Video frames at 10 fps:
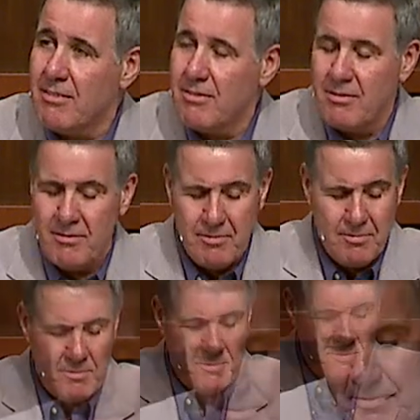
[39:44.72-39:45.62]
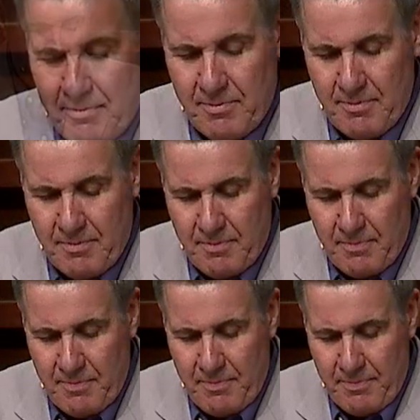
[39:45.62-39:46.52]

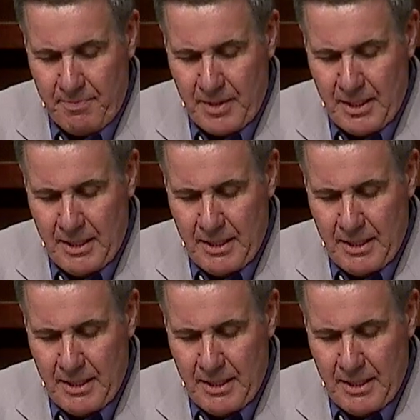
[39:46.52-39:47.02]
Nothing is said.